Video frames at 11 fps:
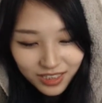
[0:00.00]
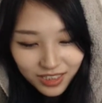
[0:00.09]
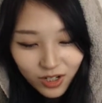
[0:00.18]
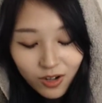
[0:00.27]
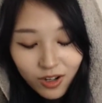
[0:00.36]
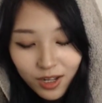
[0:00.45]

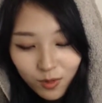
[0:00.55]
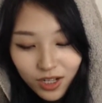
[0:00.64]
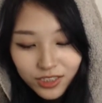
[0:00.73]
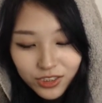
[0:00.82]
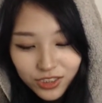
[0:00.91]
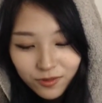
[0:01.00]
Oh, I
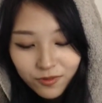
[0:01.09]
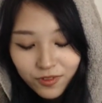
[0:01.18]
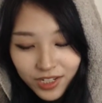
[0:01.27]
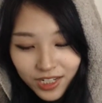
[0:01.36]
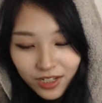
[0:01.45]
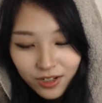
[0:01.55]
watched a
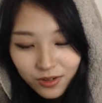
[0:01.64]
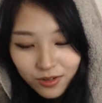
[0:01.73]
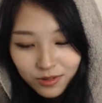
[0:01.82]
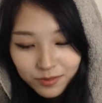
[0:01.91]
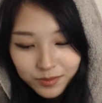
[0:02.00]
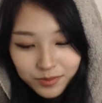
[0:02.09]

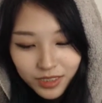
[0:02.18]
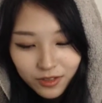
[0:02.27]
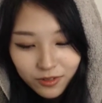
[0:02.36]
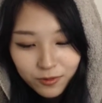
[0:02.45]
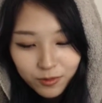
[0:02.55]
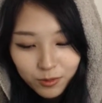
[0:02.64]
video
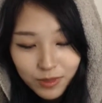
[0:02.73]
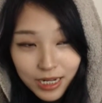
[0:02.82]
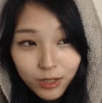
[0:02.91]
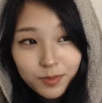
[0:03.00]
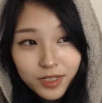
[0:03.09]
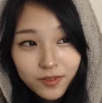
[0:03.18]
of
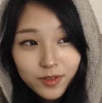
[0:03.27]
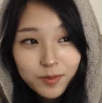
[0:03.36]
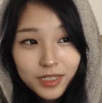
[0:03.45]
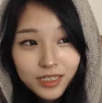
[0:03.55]
WoW PvP